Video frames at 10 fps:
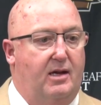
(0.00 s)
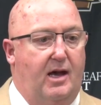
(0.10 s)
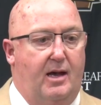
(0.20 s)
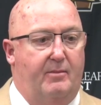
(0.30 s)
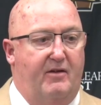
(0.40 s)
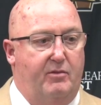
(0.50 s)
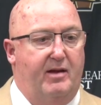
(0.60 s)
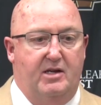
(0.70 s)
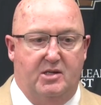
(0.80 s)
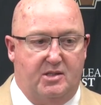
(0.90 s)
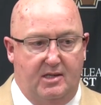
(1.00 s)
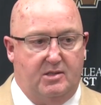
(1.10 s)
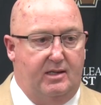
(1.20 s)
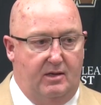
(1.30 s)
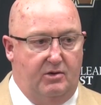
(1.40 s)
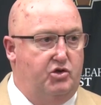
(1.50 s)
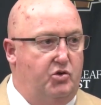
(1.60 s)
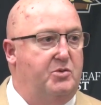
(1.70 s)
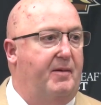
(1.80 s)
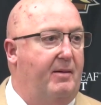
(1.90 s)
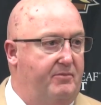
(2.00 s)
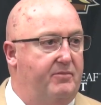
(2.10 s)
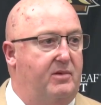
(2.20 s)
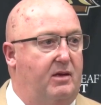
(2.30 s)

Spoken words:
everybody just gets a little juice bump.